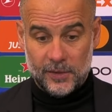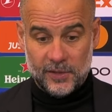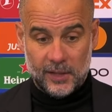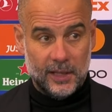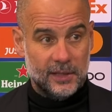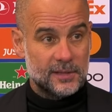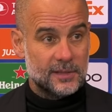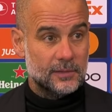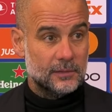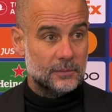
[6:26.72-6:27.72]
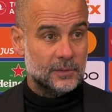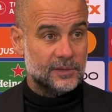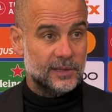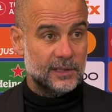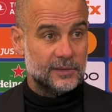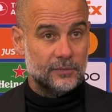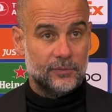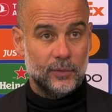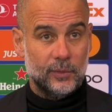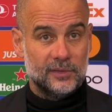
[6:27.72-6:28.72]
shake hands. See us in a
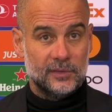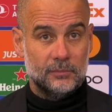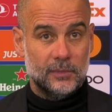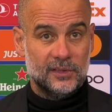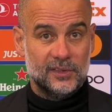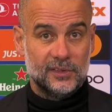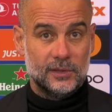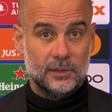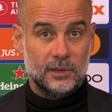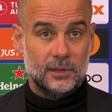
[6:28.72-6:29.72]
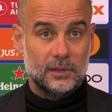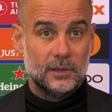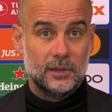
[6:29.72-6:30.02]
few weeks in Manchester, and